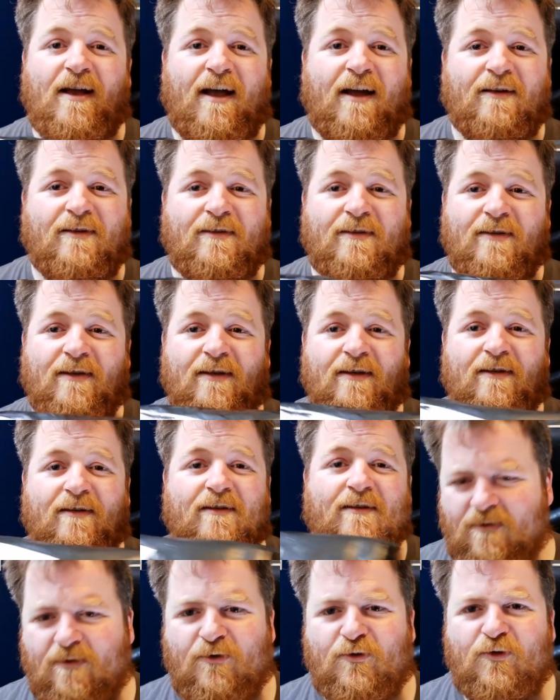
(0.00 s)
And
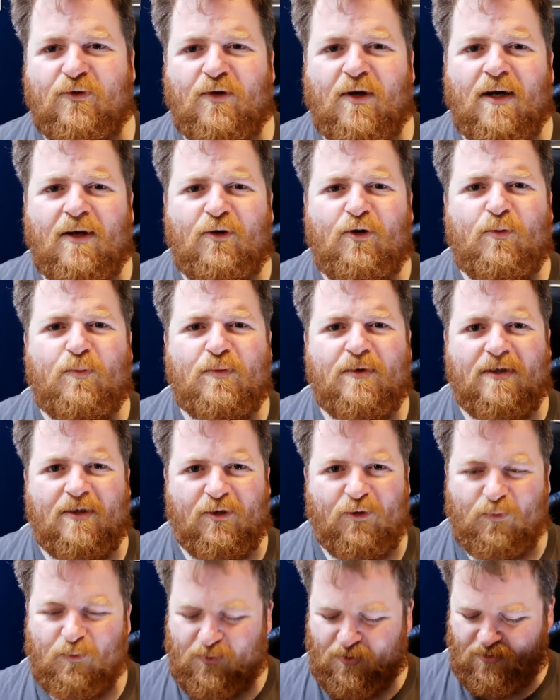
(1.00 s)
so I opened it
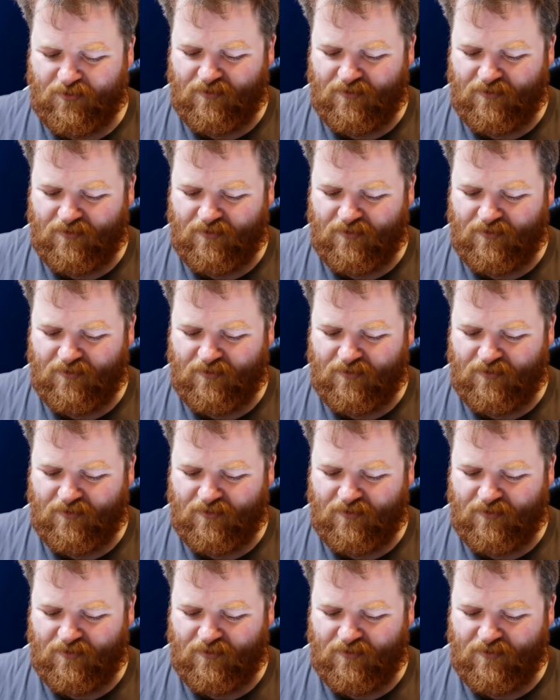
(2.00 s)
up.